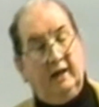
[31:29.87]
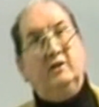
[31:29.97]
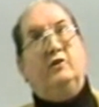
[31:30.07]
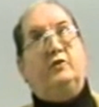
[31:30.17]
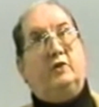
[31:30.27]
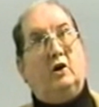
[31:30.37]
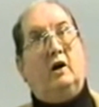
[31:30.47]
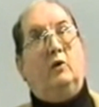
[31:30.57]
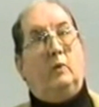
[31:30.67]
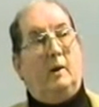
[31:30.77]
And the
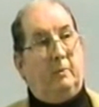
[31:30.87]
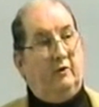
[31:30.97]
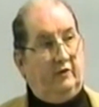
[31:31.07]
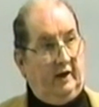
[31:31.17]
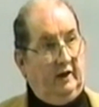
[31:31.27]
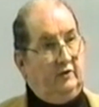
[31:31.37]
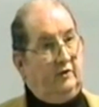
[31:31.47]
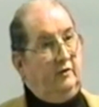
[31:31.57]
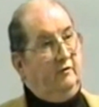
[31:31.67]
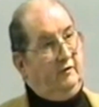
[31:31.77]
star
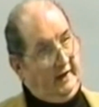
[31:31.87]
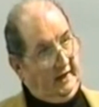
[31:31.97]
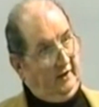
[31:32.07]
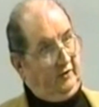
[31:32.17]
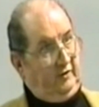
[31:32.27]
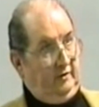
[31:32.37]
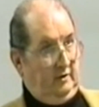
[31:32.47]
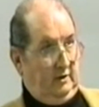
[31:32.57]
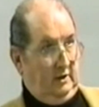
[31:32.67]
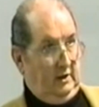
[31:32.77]
represents Venus.
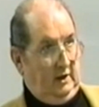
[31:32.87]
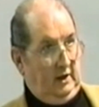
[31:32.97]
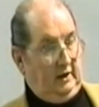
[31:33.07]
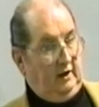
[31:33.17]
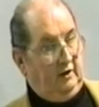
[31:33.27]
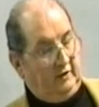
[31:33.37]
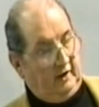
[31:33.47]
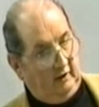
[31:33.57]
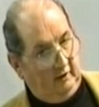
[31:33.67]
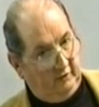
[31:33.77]
It is
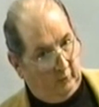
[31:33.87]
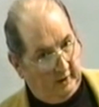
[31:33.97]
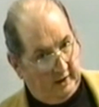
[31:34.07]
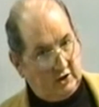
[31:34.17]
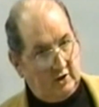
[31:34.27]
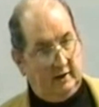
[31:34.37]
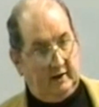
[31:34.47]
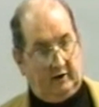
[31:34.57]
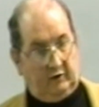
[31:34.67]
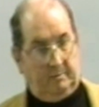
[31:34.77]
a religion
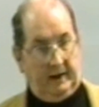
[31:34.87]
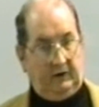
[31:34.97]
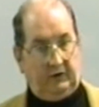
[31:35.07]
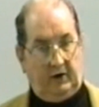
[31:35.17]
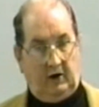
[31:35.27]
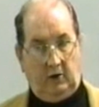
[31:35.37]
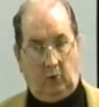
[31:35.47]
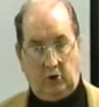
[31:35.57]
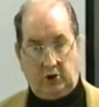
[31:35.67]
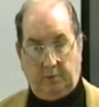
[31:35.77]
that is based on
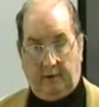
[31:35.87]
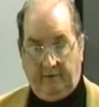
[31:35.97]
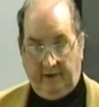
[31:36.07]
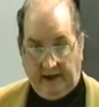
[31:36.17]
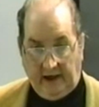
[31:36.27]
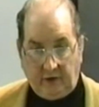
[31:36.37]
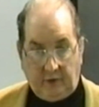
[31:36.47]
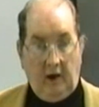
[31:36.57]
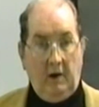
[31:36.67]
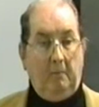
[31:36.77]
the worship of
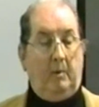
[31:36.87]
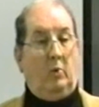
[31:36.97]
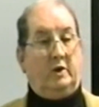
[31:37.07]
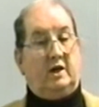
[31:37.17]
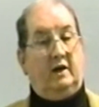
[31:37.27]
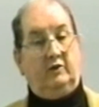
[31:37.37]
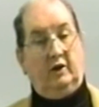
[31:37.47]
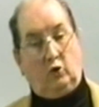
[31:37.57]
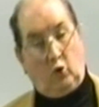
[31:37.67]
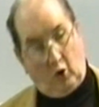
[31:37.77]
Venus, but which
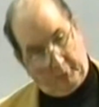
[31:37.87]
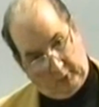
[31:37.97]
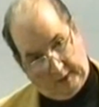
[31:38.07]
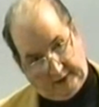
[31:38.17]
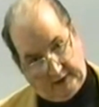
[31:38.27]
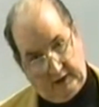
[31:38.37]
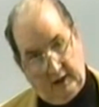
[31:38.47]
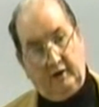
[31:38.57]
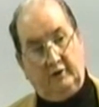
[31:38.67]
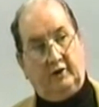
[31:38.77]
has incorporated
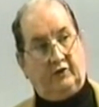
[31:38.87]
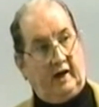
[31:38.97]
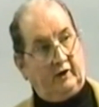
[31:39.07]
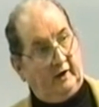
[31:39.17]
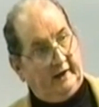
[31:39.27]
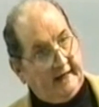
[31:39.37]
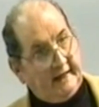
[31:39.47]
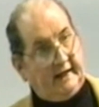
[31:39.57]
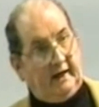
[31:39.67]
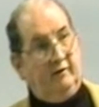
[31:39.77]
the
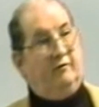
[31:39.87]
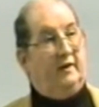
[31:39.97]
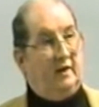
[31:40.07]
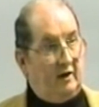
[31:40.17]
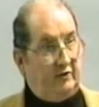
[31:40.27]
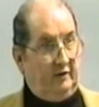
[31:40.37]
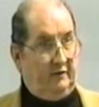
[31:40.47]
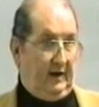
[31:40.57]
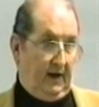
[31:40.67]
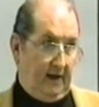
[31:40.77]
Saturnalian
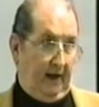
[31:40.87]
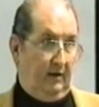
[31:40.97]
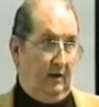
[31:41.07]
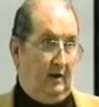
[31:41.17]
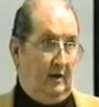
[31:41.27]
philosophy in it.